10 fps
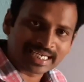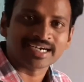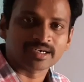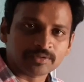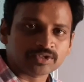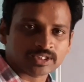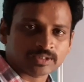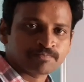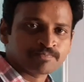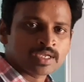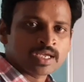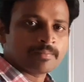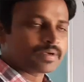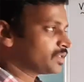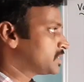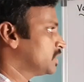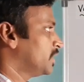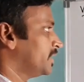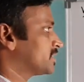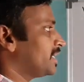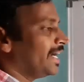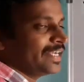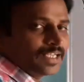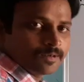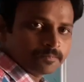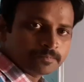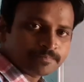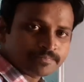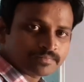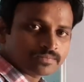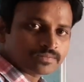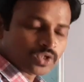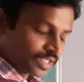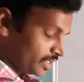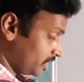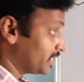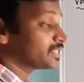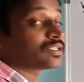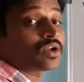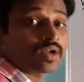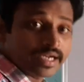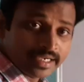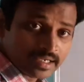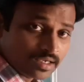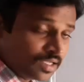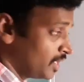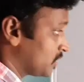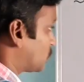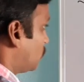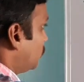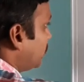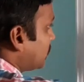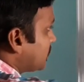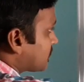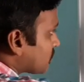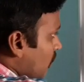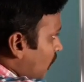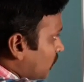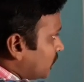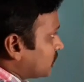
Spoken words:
100% because it's an ideal. Sorry, it is non-ideal. So it is not